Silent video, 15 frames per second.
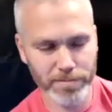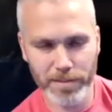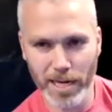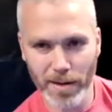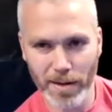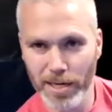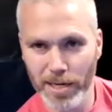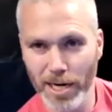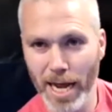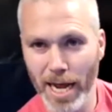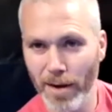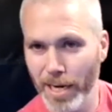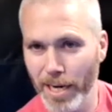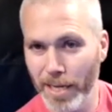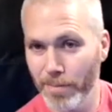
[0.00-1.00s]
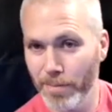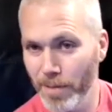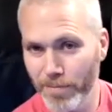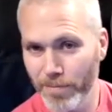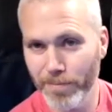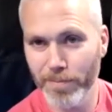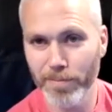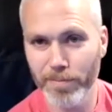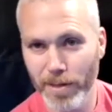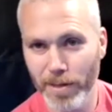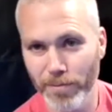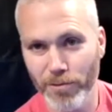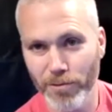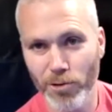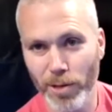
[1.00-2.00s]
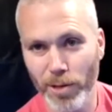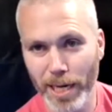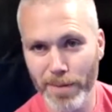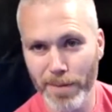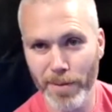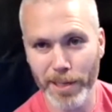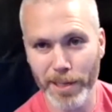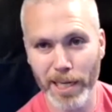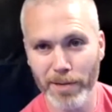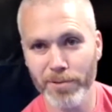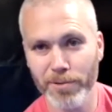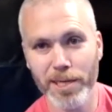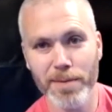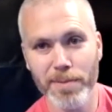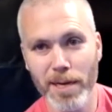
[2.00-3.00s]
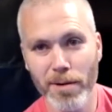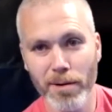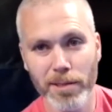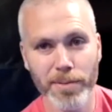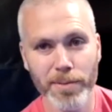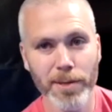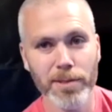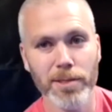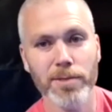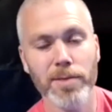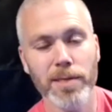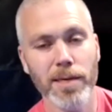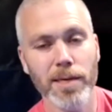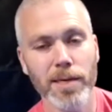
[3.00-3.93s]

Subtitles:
Yeah, I don't know how any of them have still got any money left to keep going. To be honest with you.